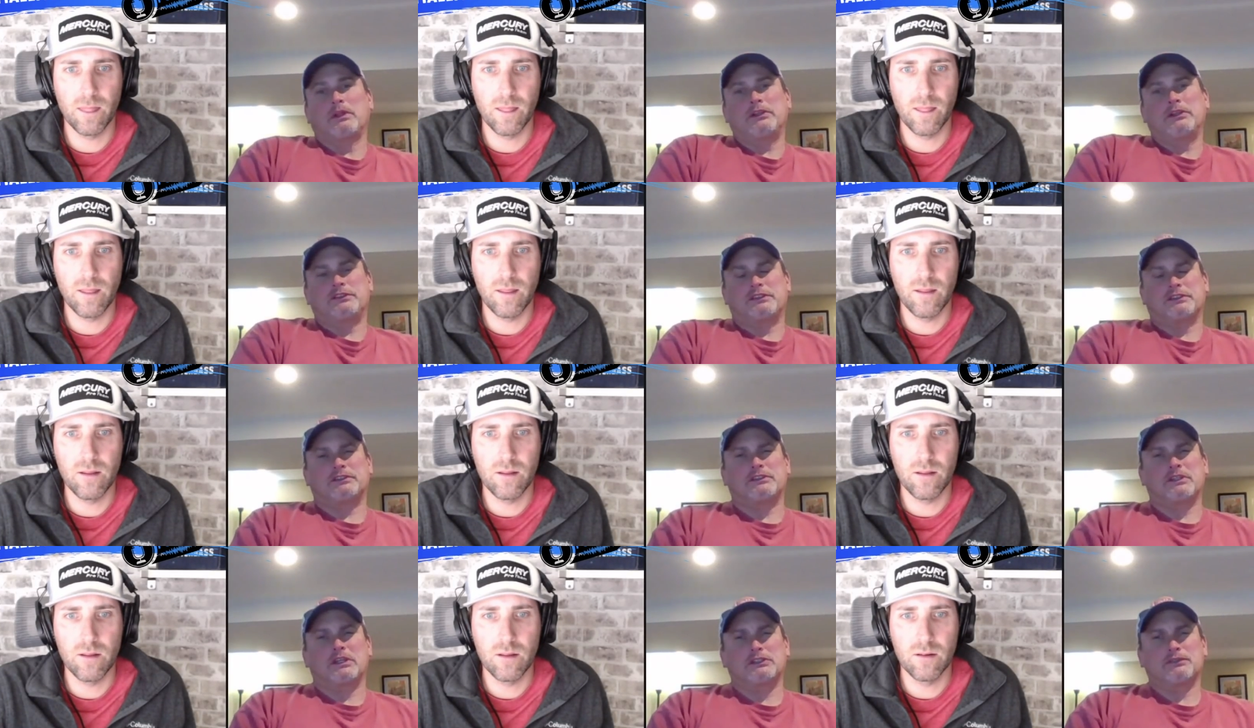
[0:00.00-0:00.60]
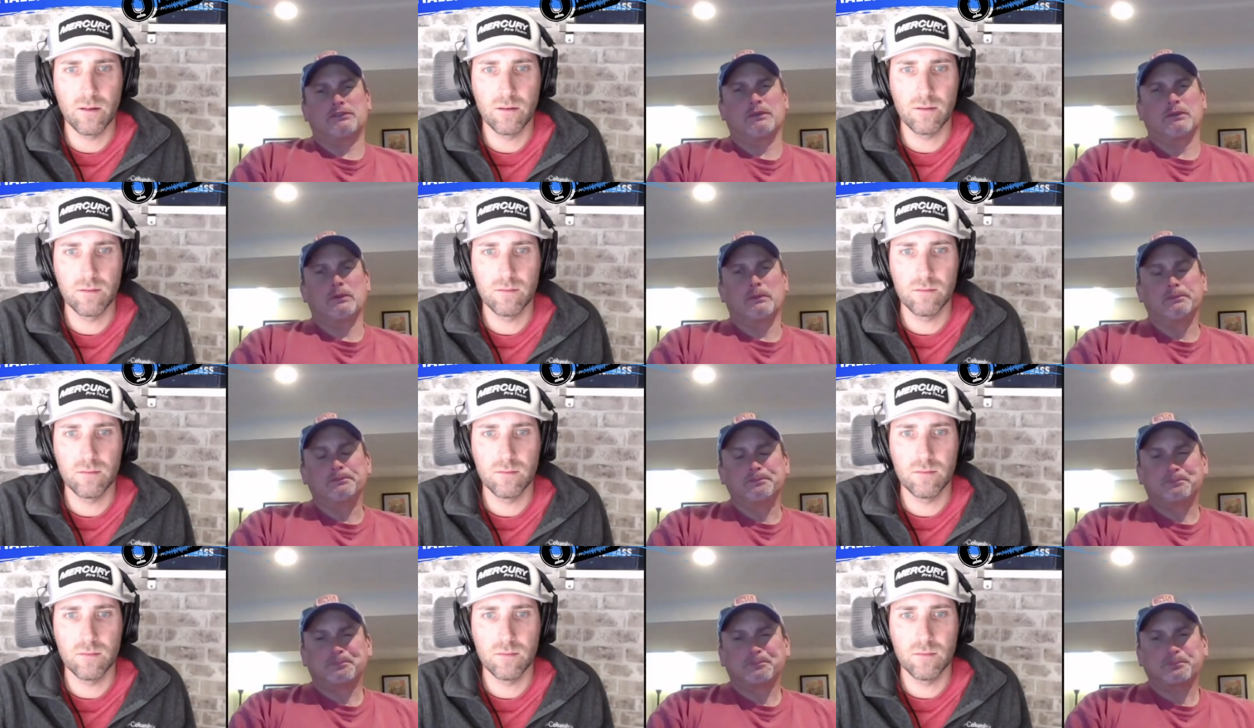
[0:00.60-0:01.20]
Speaker 1: really
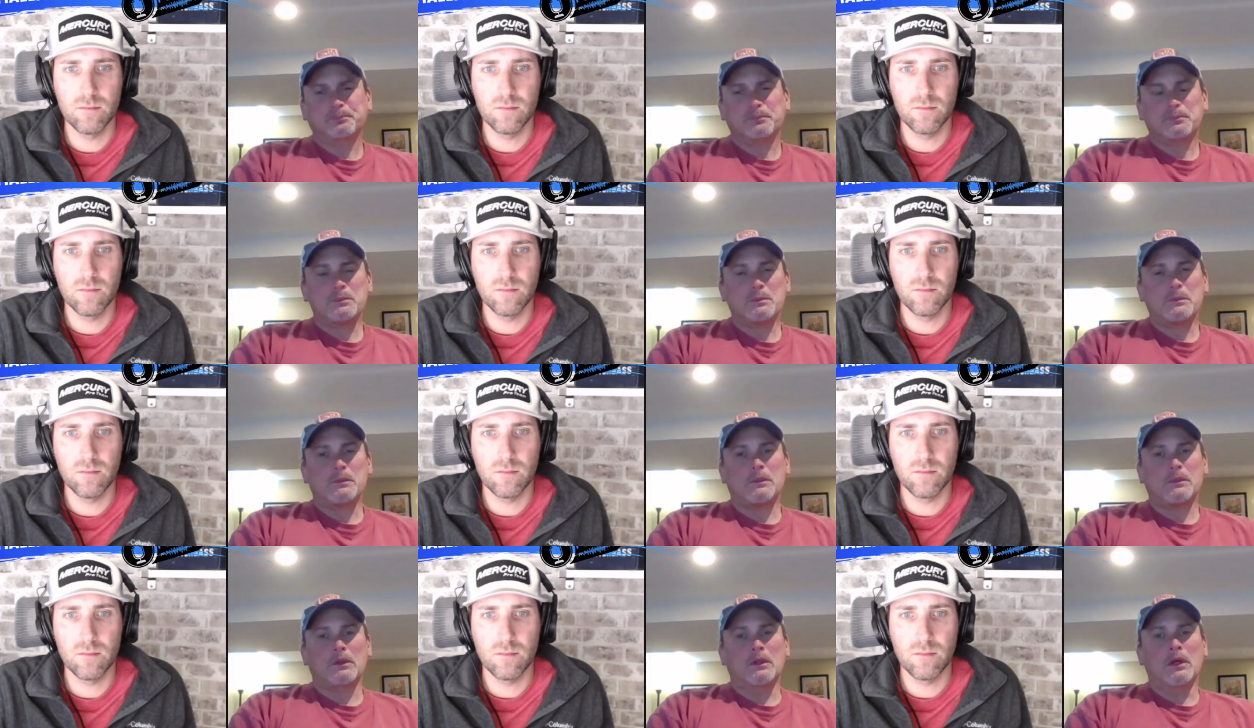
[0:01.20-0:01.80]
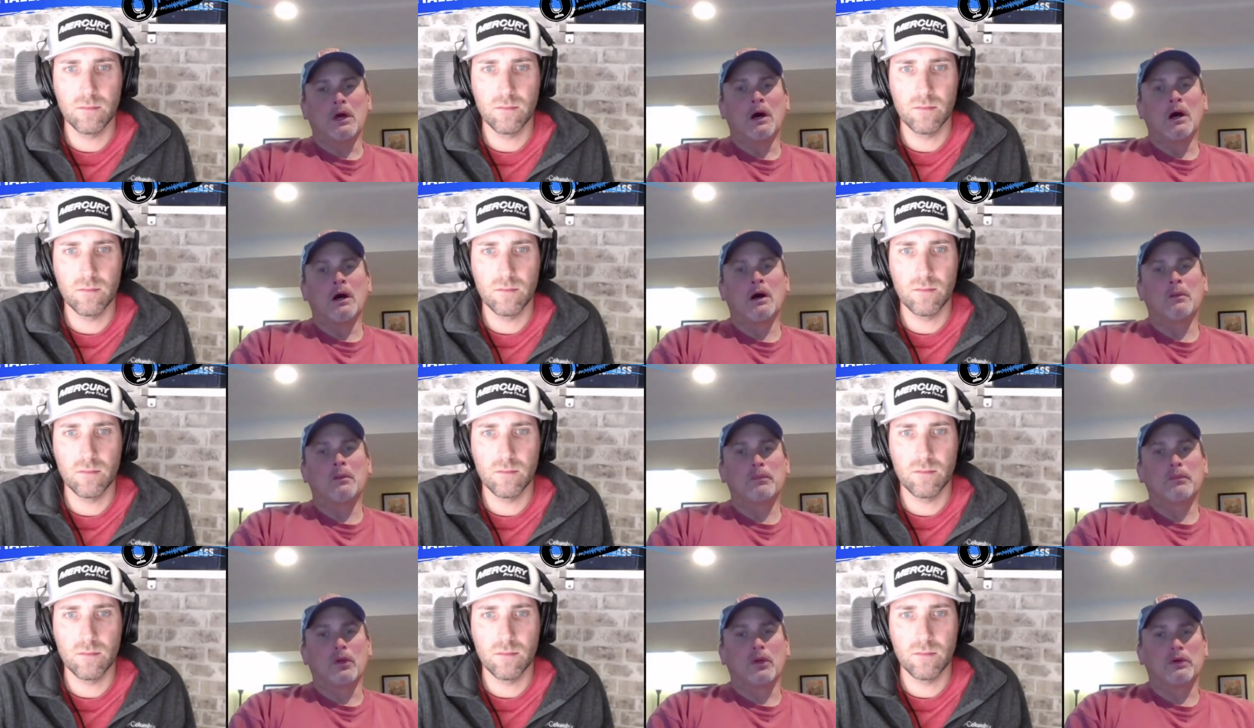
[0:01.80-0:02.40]
successful
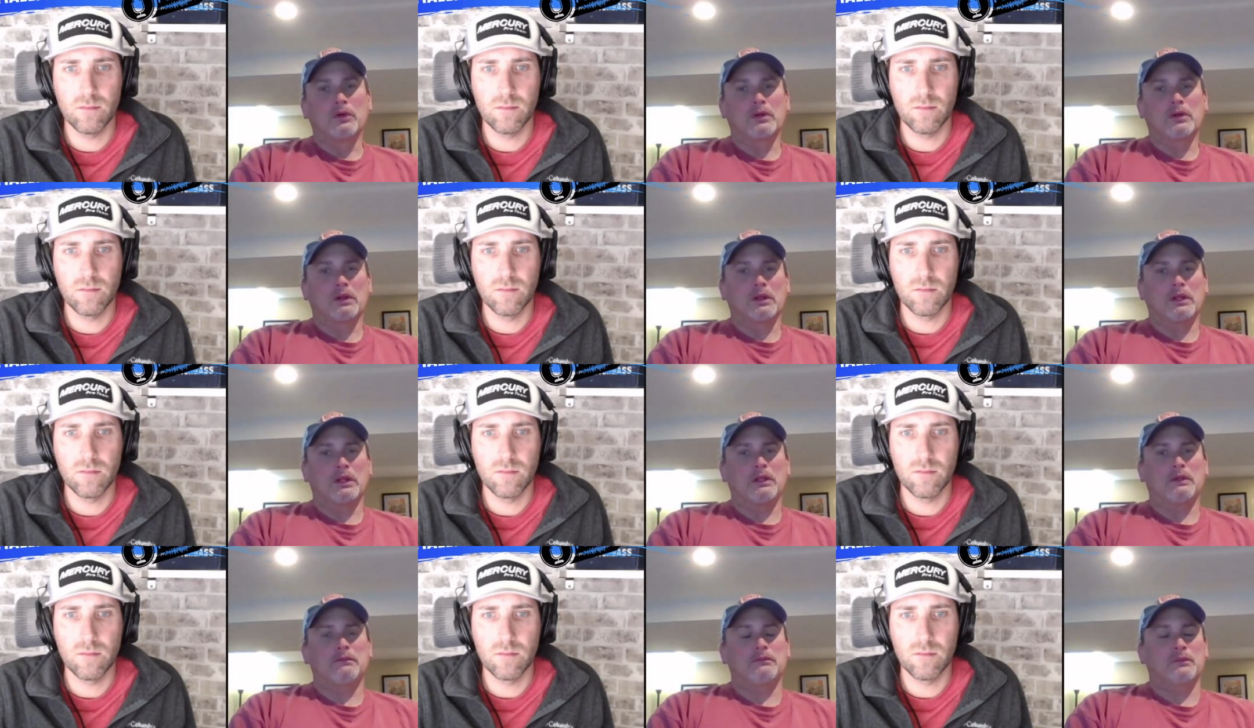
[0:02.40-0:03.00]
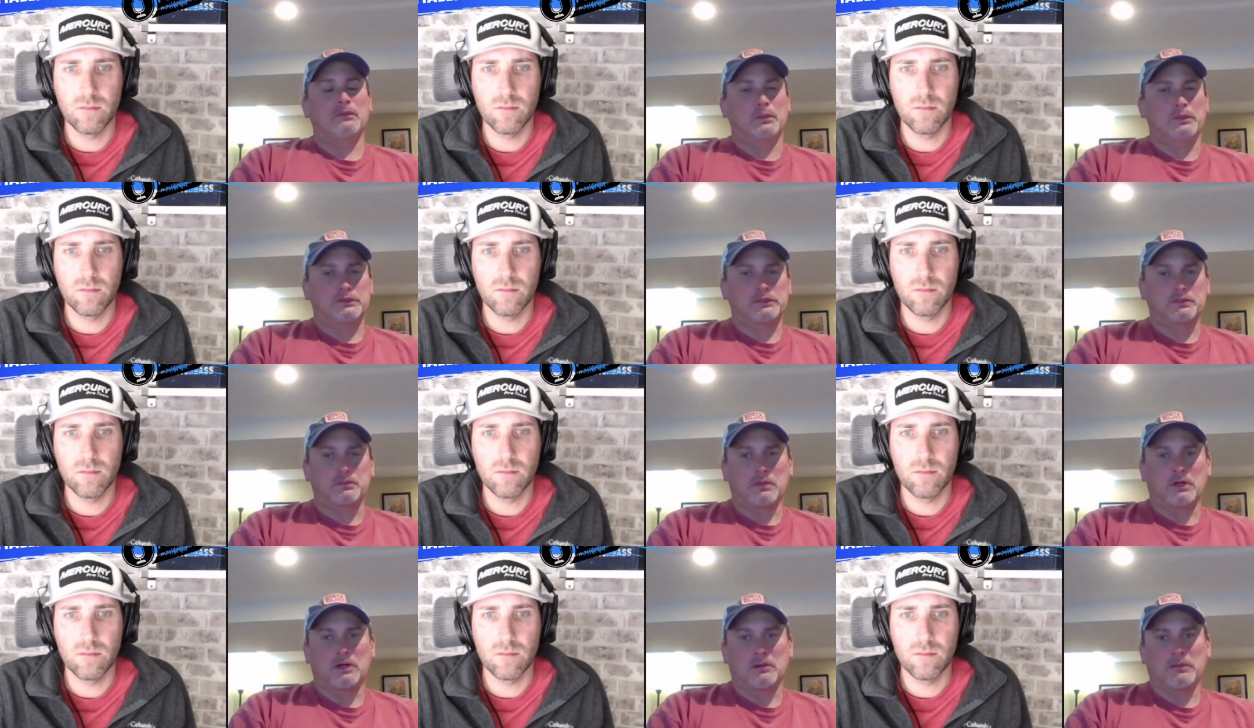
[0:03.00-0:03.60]
uh, locally with
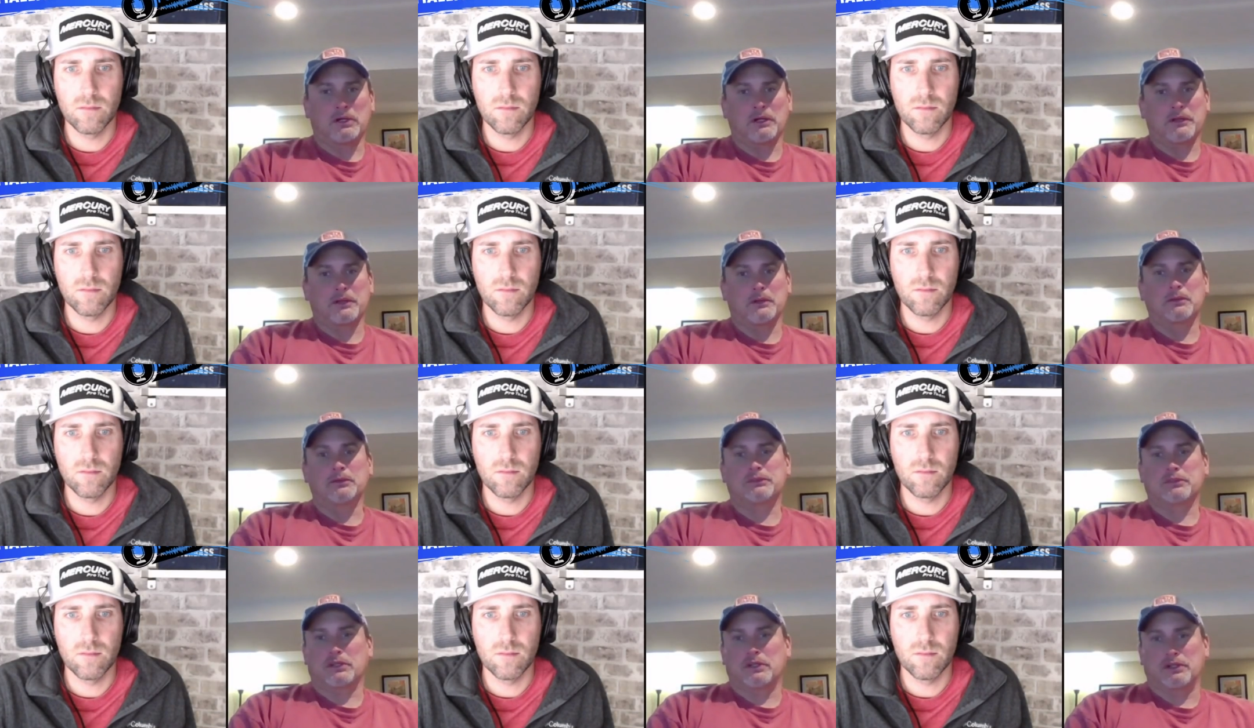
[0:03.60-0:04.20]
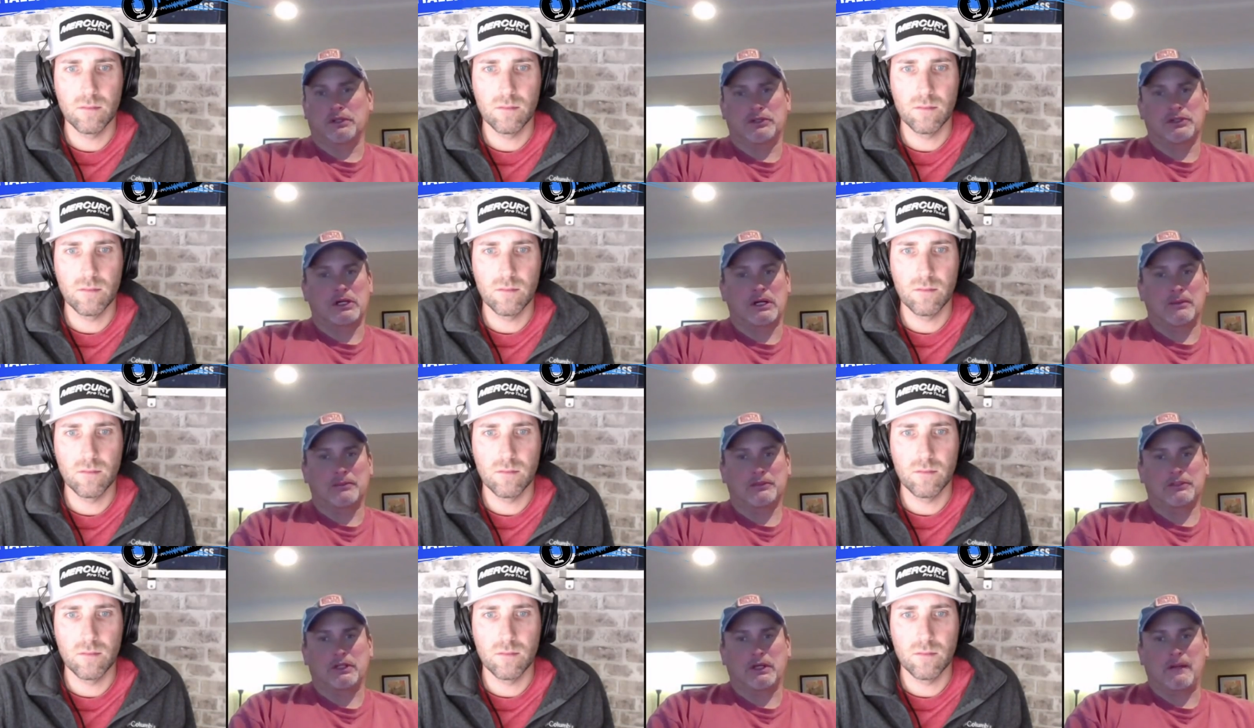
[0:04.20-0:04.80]
smallmouth. It was on the
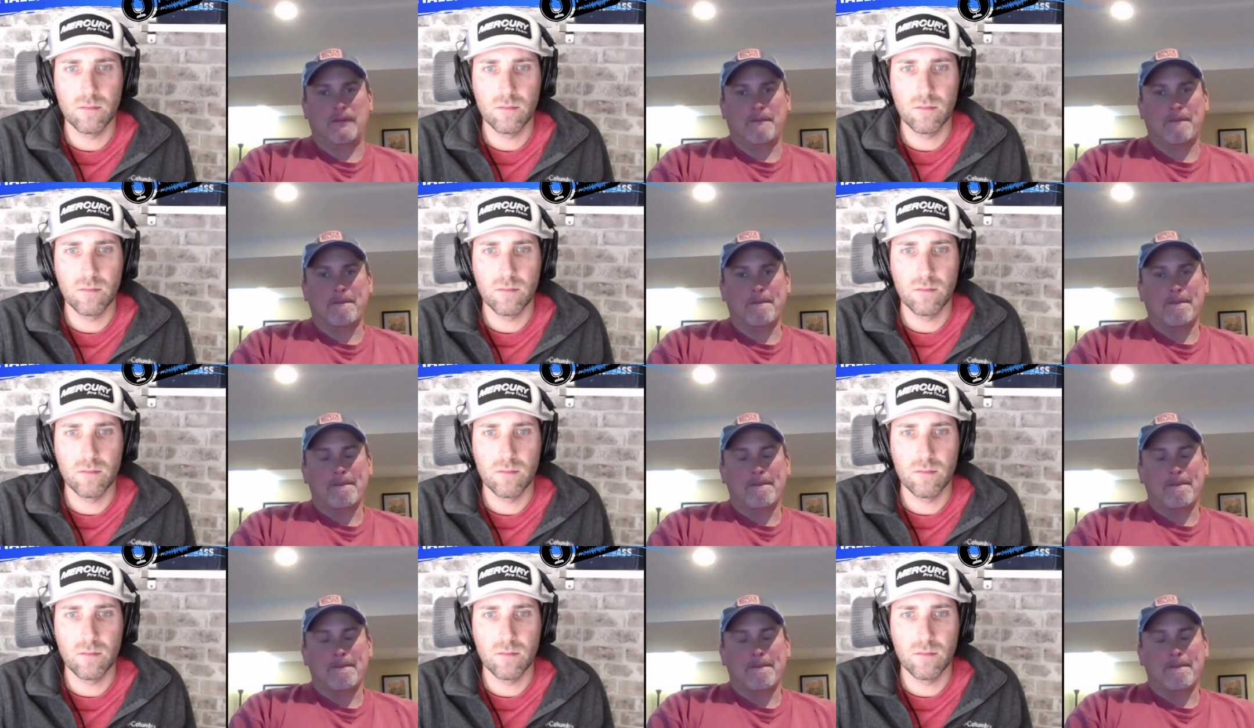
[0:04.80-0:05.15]
drop shot,